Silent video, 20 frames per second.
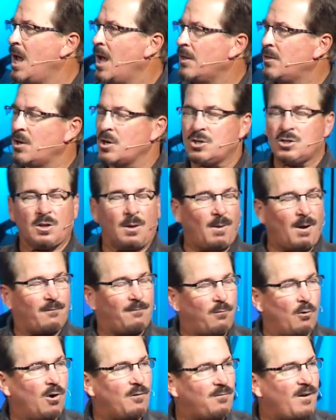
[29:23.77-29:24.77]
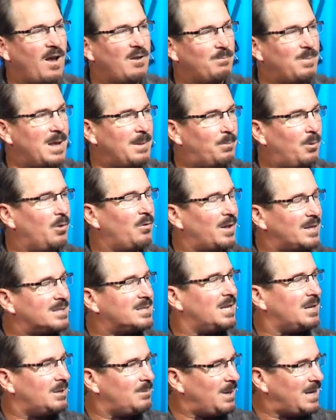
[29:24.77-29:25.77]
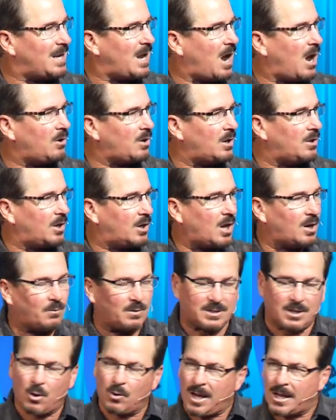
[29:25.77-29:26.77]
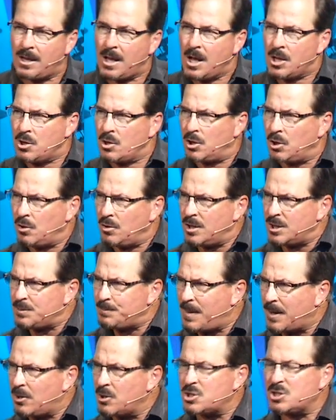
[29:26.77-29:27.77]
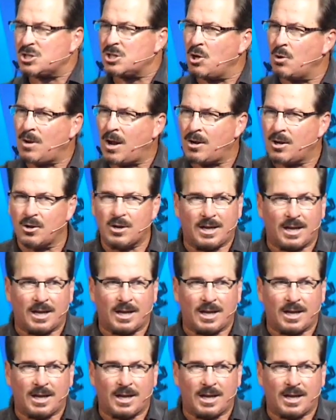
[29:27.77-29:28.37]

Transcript: there's about four or five people that sit me down and they kind of will say, okay, you can do this better, slow down here.